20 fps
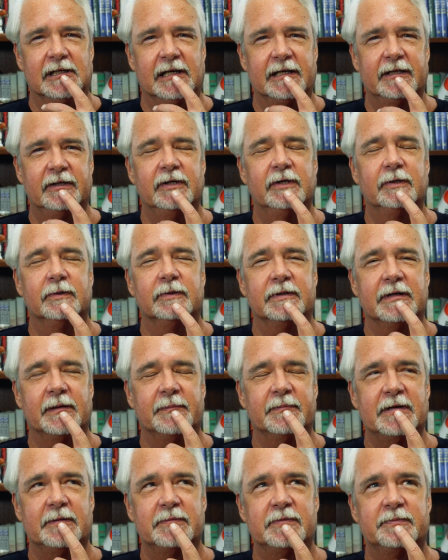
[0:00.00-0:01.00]
I don't
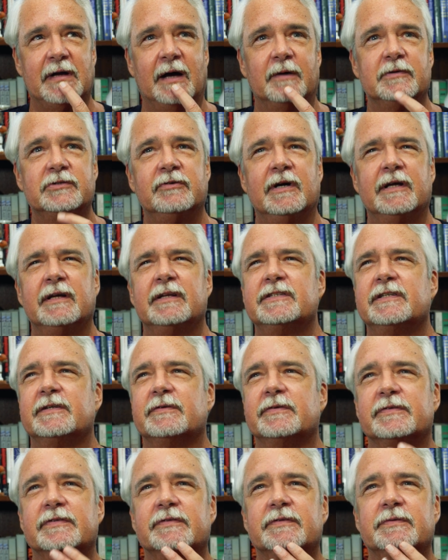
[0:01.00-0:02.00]
know. I was trying to
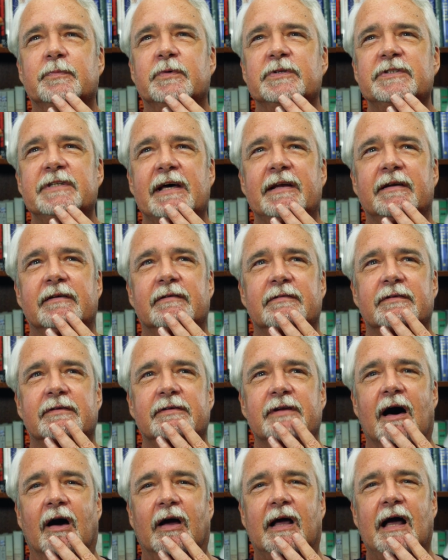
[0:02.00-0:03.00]
say, was that
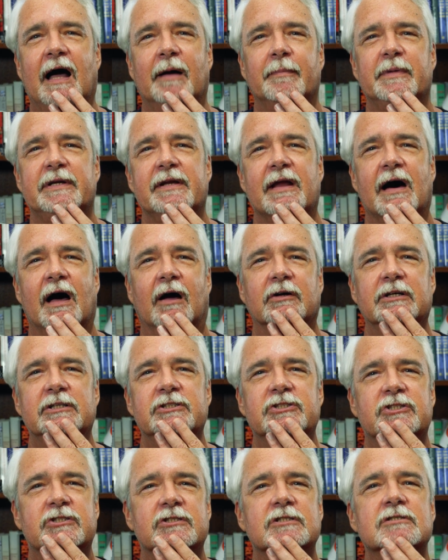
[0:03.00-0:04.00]
not common
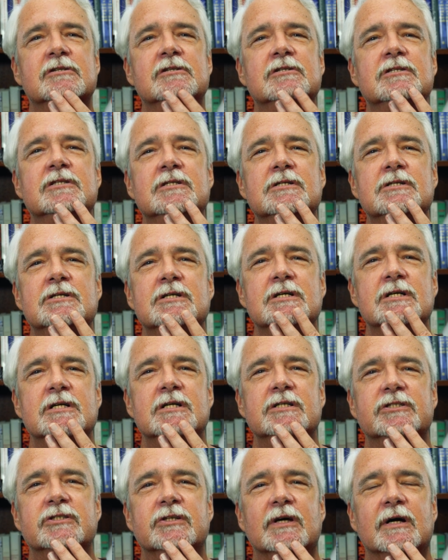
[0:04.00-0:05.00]
knowledge?
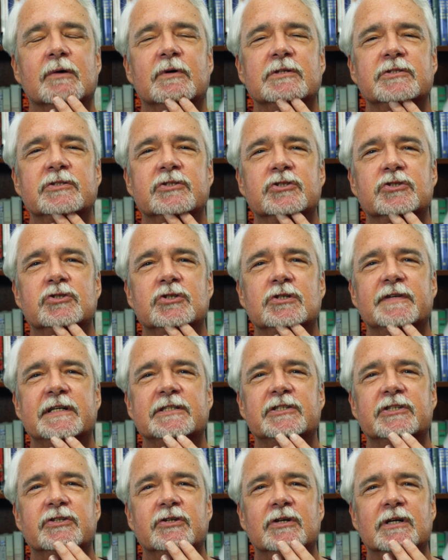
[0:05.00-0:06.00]
So I wasn't sure
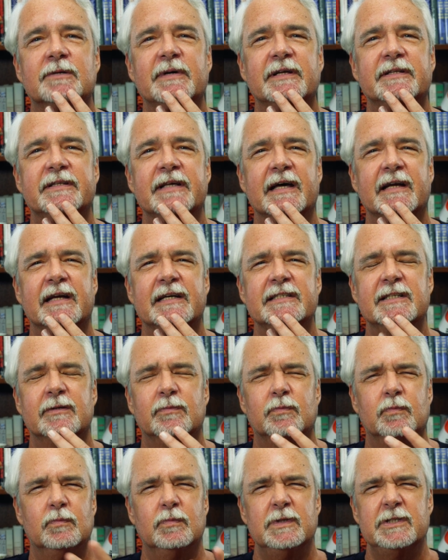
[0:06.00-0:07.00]
I should talk about that. And I
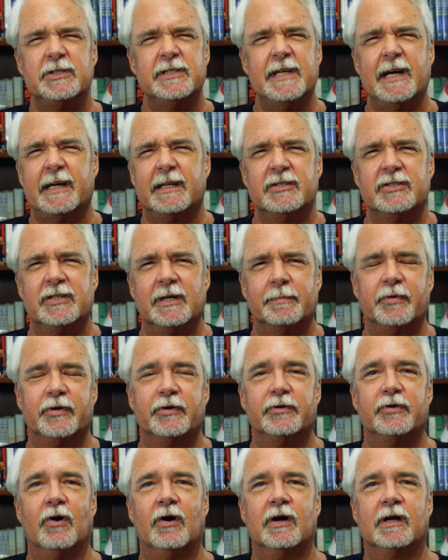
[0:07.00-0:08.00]
said, which second ship are
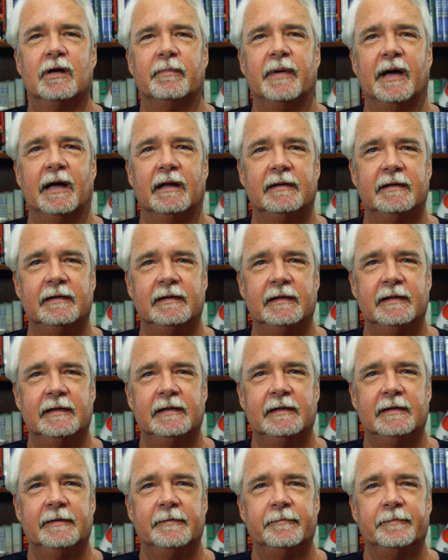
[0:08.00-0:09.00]
you talking about?
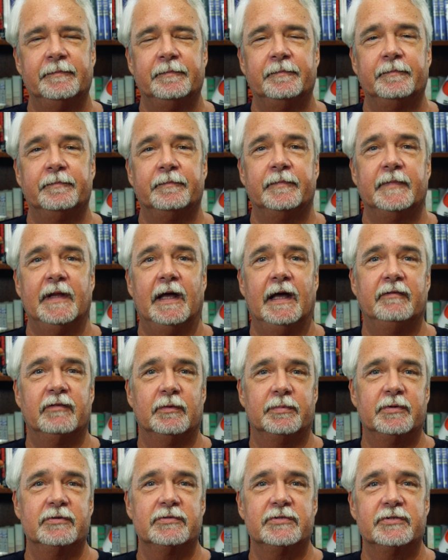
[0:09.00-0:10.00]
And
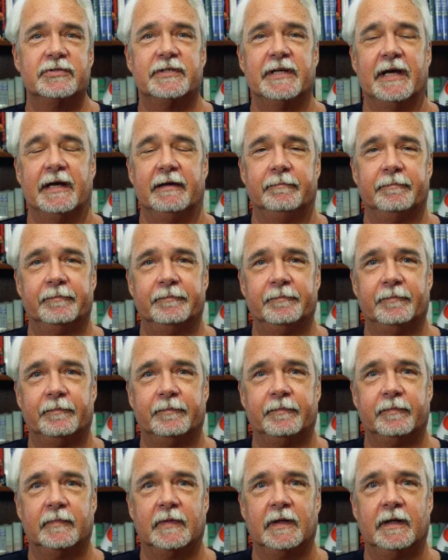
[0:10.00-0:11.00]
the producer said,
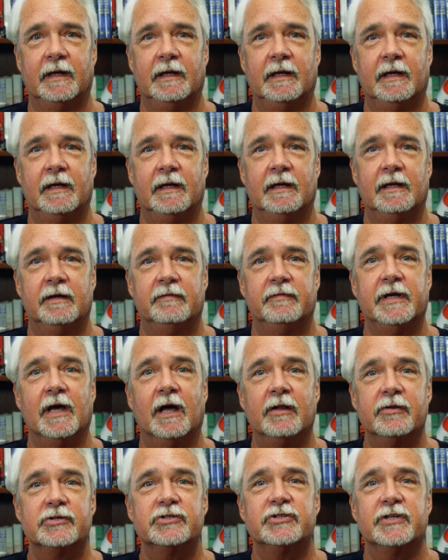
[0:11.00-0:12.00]
the
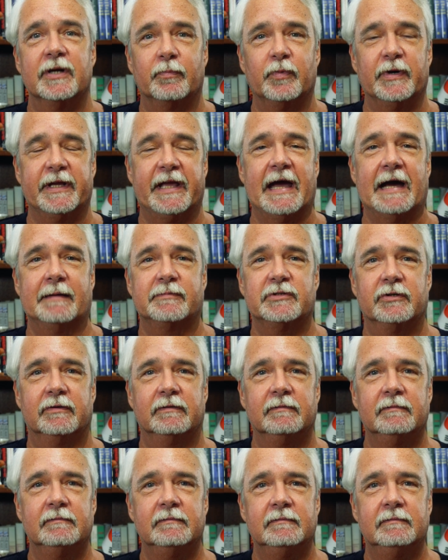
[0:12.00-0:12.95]
other ship we captured.